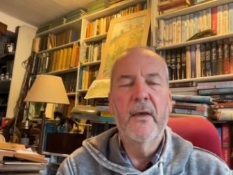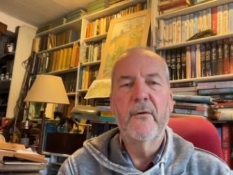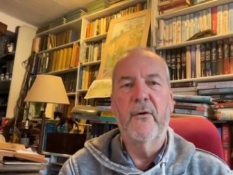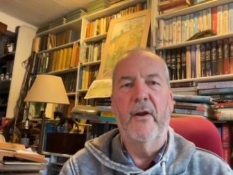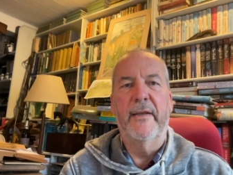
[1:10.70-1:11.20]

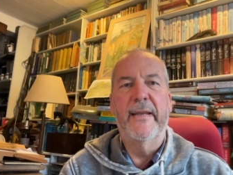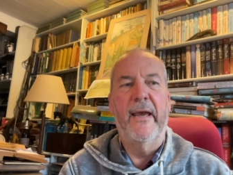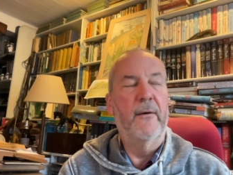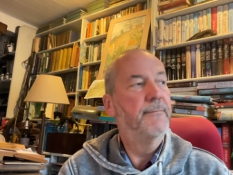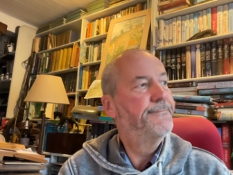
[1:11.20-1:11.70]
Right,
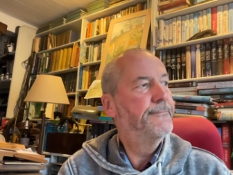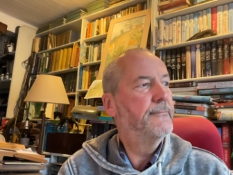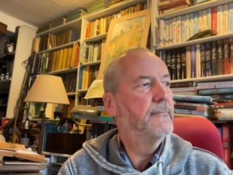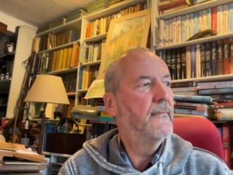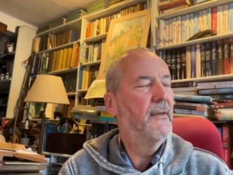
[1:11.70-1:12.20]
now,
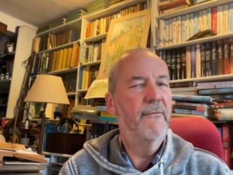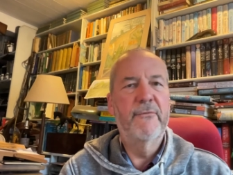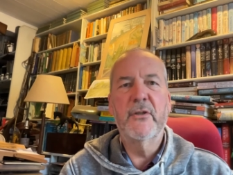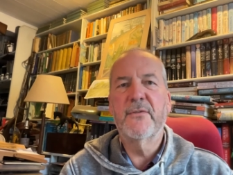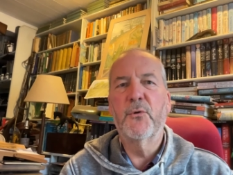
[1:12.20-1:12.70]

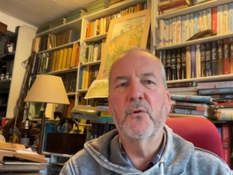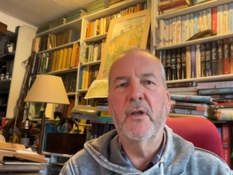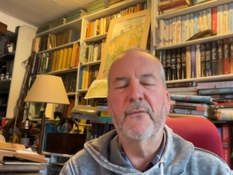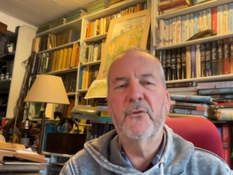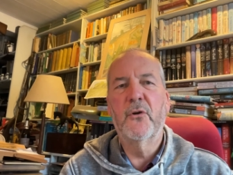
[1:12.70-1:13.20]
first of all,
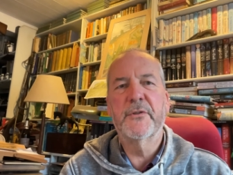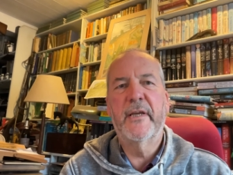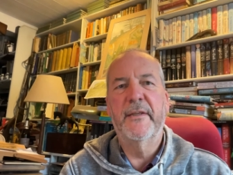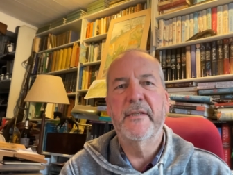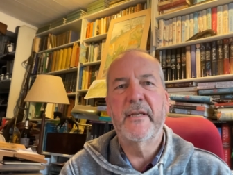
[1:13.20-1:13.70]
I've got to
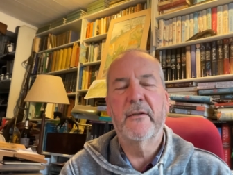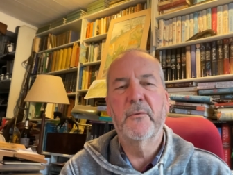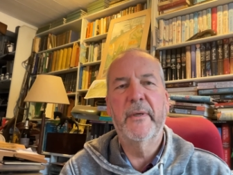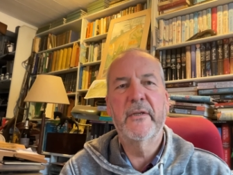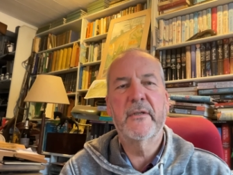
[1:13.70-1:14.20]
get this out of the
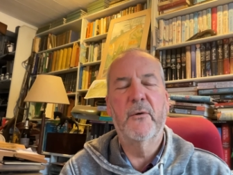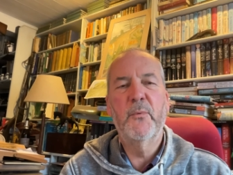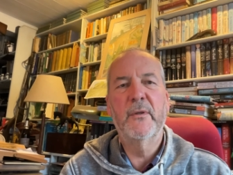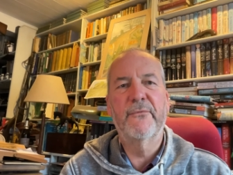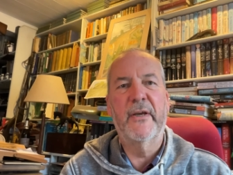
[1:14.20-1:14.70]
way because I
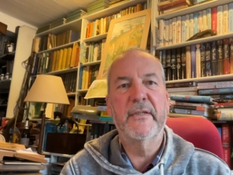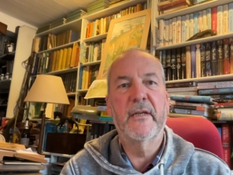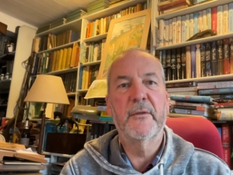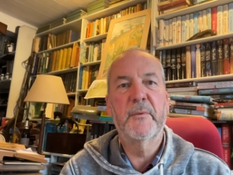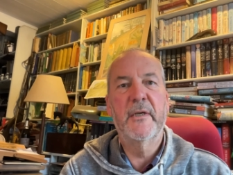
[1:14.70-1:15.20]
will forget
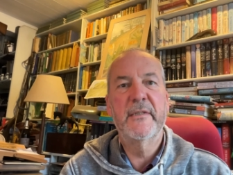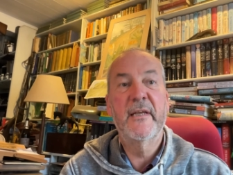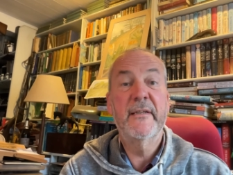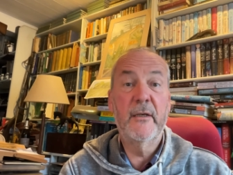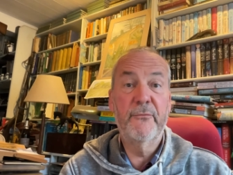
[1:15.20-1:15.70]
otherwise.
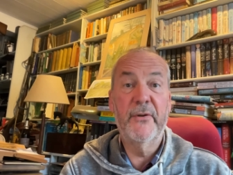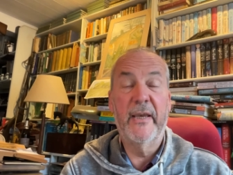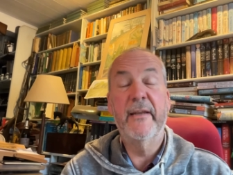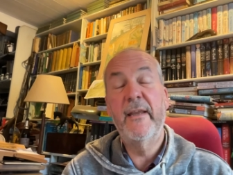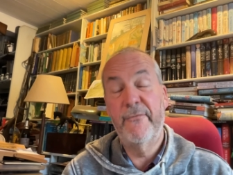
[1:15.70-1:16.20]
Don't
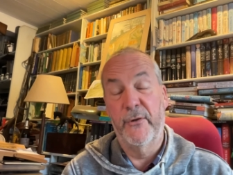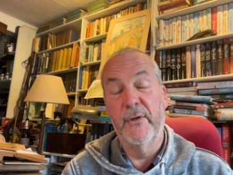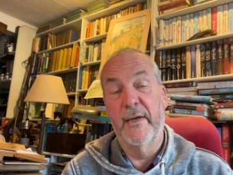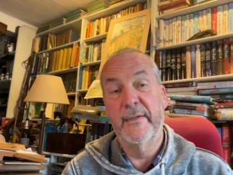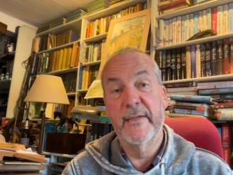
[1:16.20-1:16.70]
forget, if you
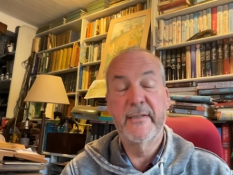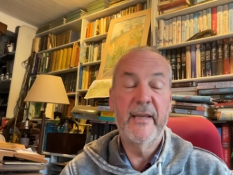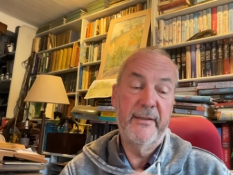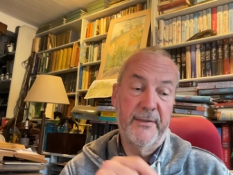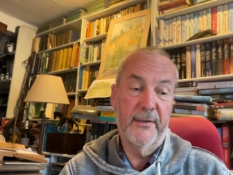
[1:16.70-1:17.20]
like this,
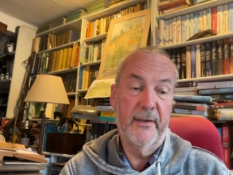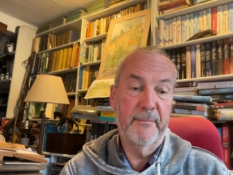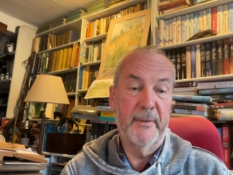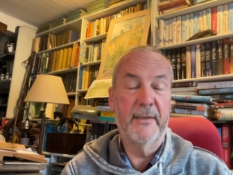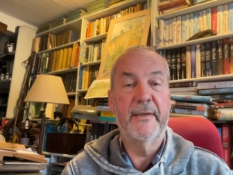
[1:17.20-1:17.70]
hit the like
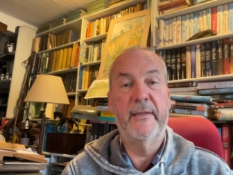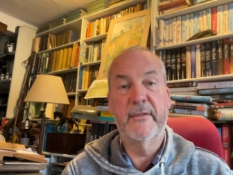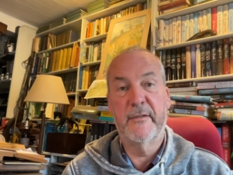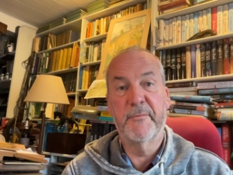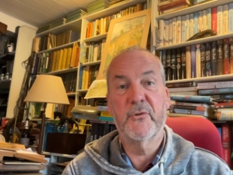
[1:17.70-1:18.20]
button, hit the
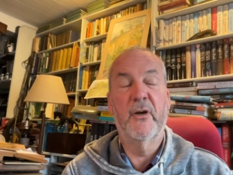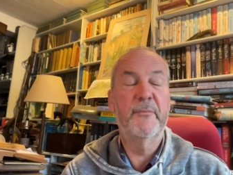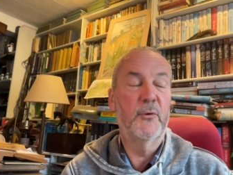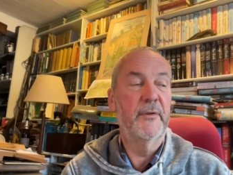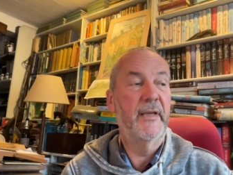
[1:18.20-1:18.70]
subscribe
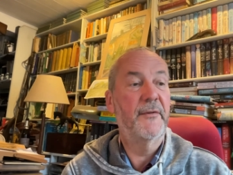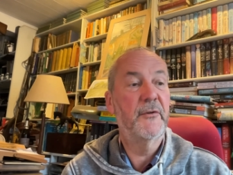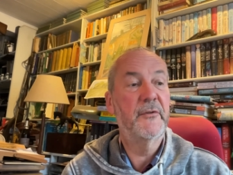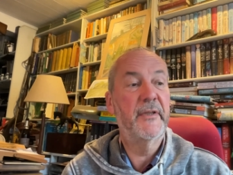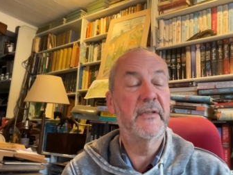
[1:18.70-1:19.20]
and all the other
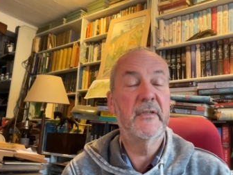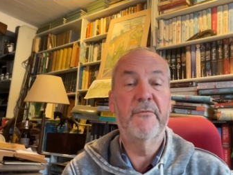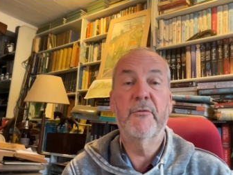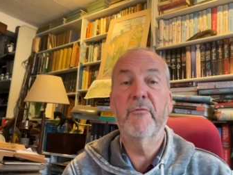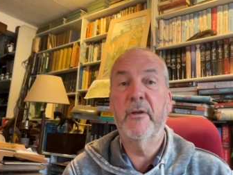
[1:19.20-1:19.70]
good things. And if
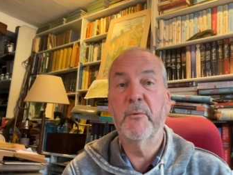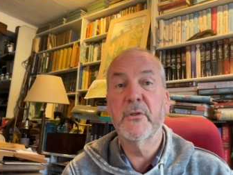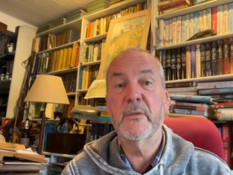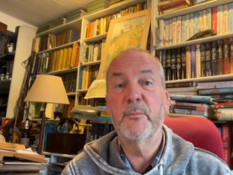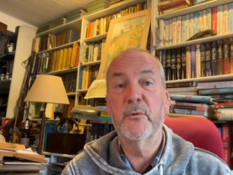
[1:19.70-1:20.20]
you really want
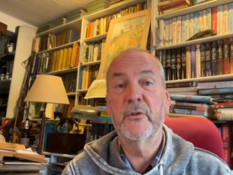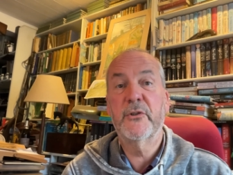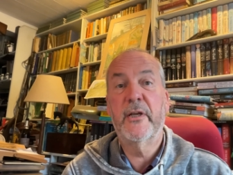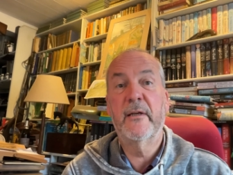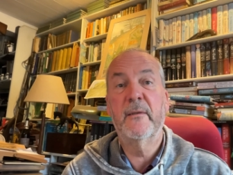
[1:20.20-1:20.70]
to support the
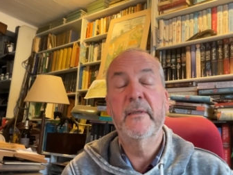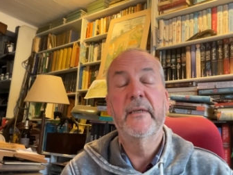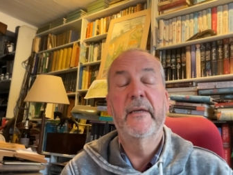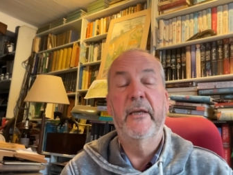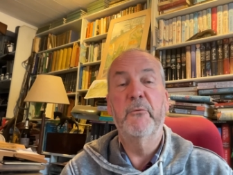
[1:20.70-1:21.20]
channel,
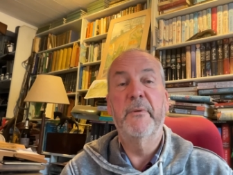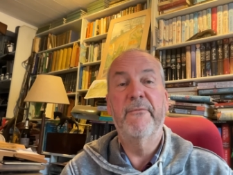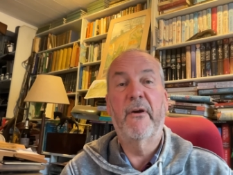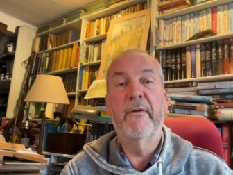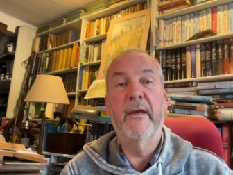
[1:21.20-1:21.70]
it would be
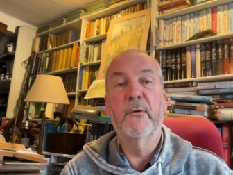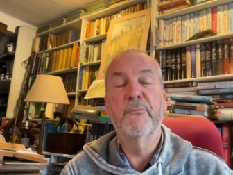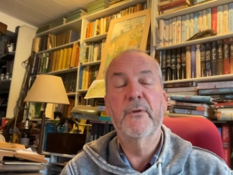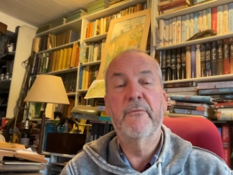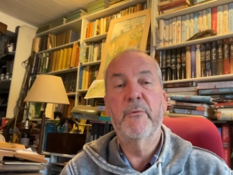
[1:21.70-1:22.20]
very
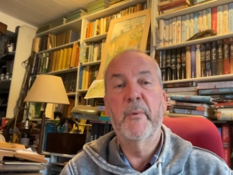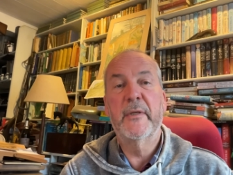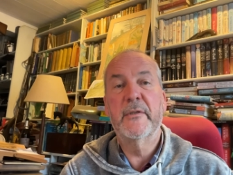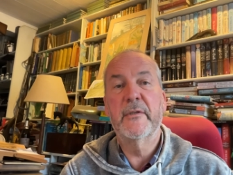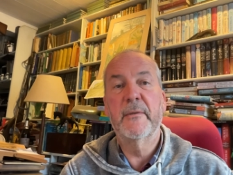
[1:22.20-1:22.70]
helpful if you
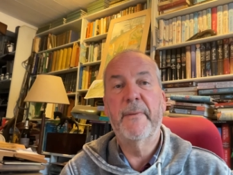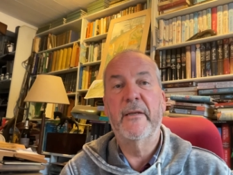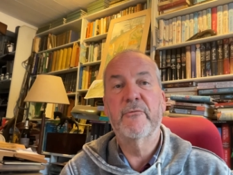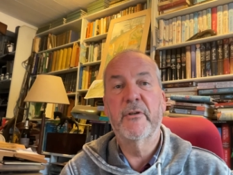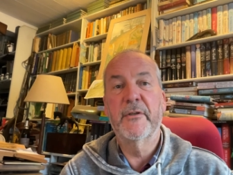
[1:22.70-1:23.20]
went to the
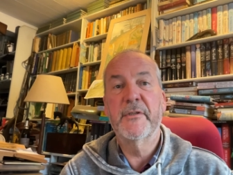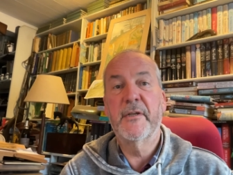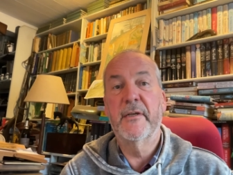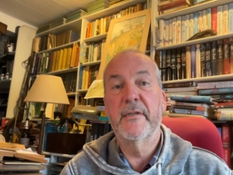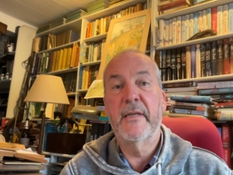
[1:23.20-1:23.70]
Patreon
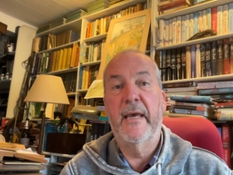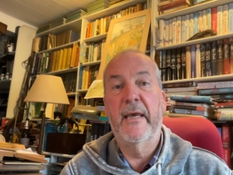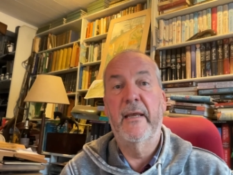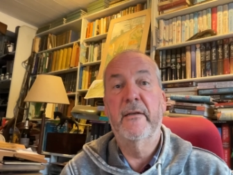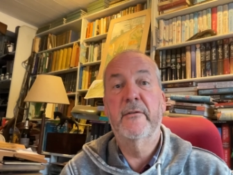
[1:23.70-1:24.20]
site
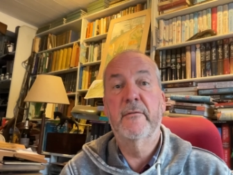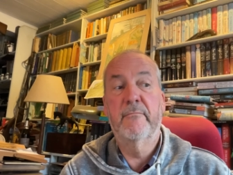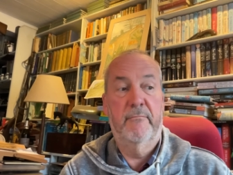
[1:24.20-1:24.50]
and